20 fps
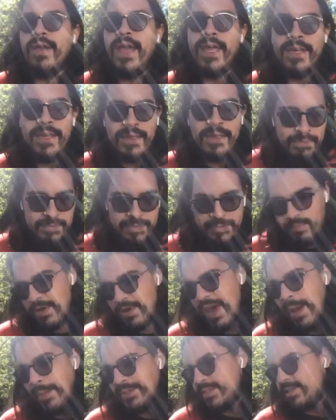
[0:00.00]
And
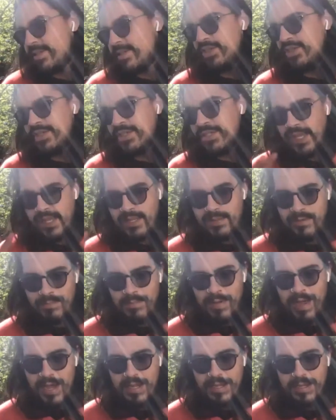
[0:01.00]
perhaps this is just like
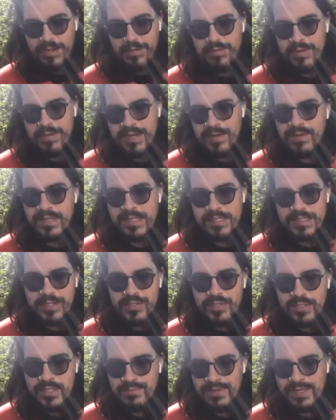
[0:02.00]
my Cree or
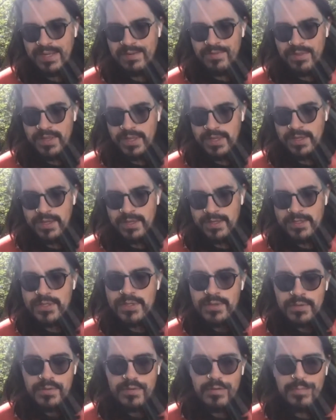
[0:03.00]
Indigenous way of thinking
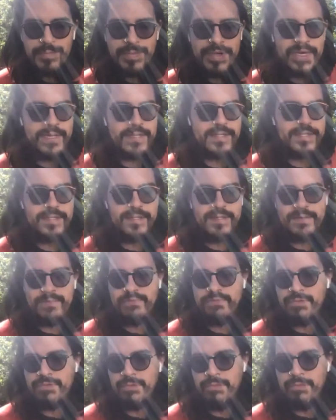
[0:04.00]
too, but
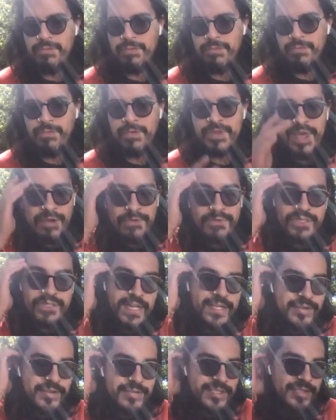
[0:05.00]
without
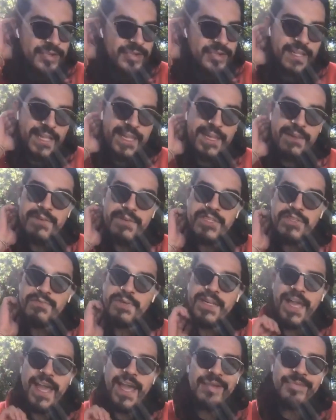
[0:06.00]
genders in our language,
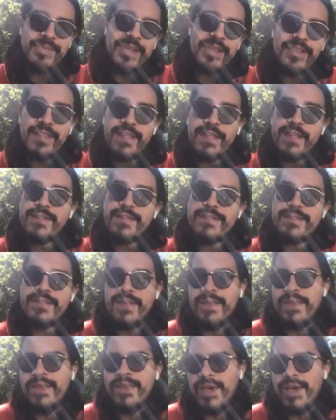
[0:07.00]
we animate things.
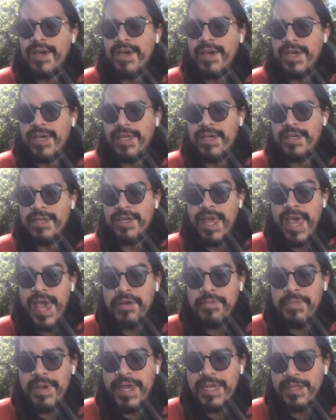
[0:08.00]
And in
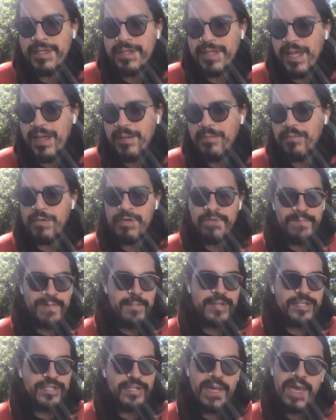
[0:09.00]
animating them, we're very
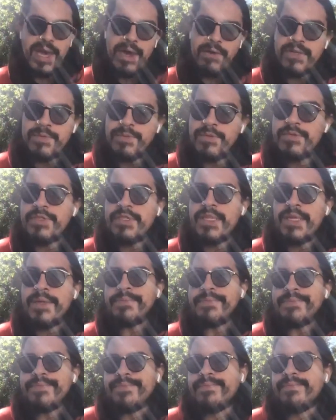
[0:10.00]
much accountable to
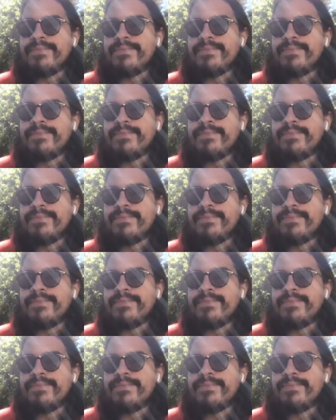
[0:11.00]
them.